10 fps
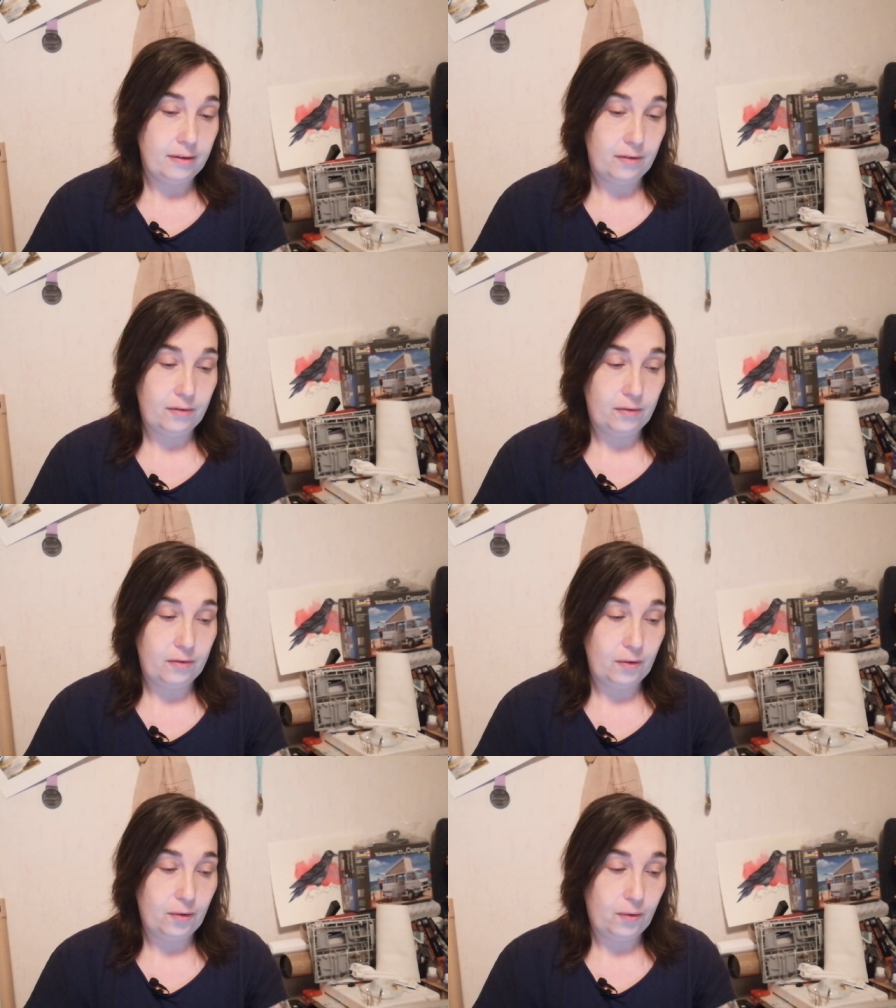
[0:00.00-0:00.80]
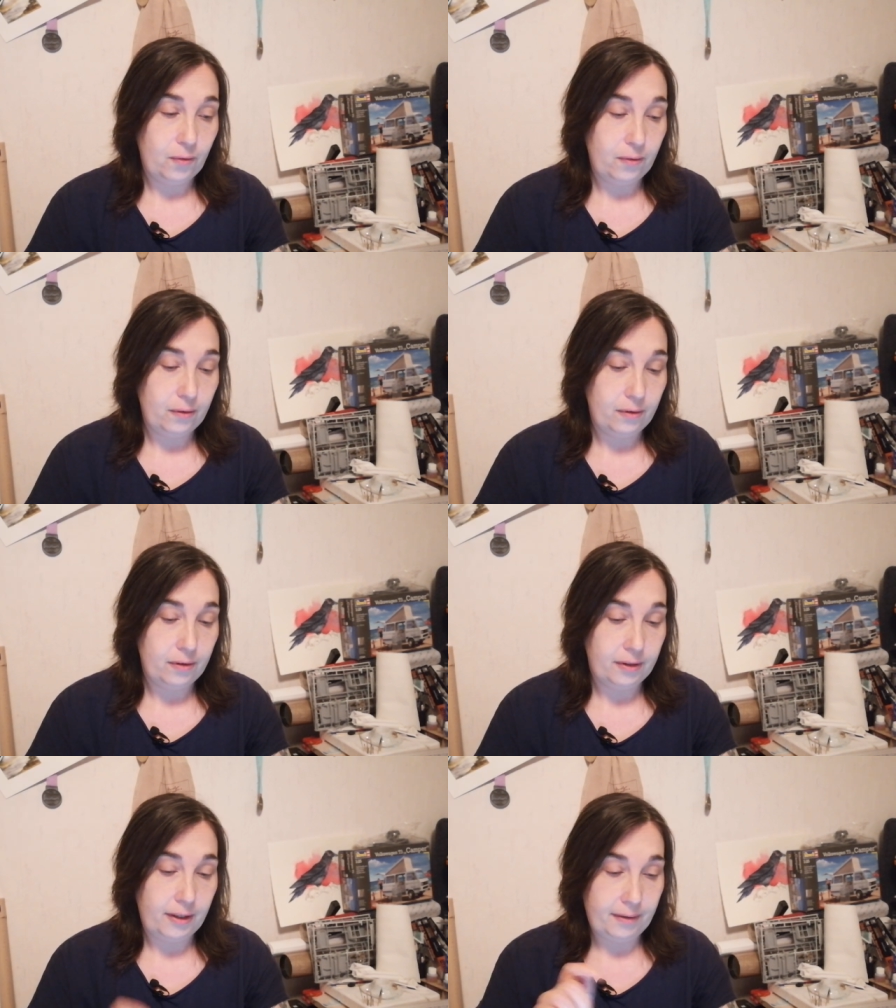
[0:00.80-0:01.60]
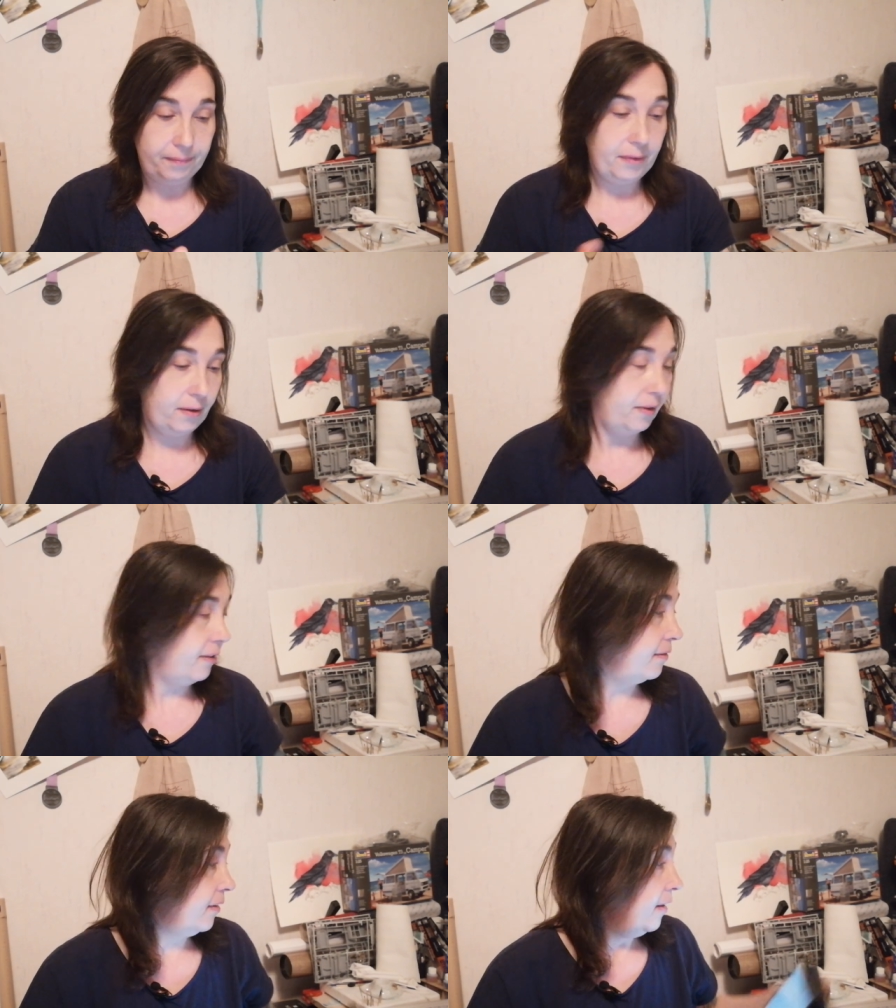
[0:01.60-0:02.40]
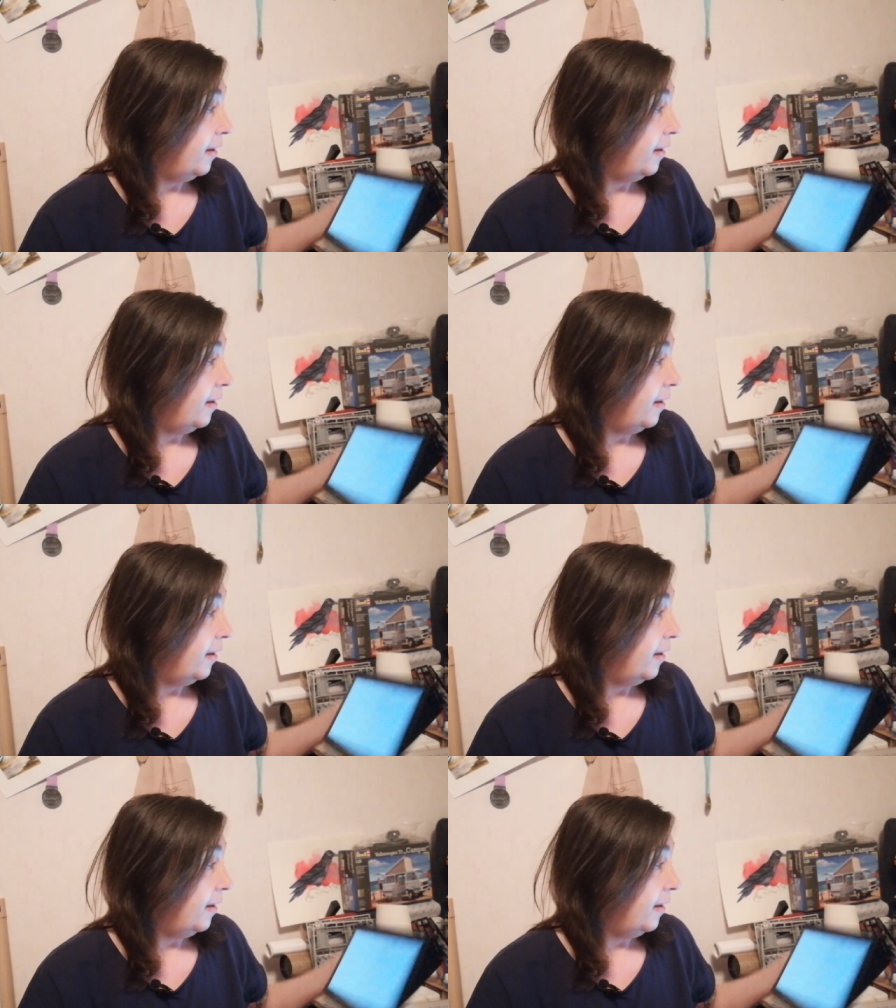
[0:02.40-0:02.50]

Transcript: So yeah, here it is.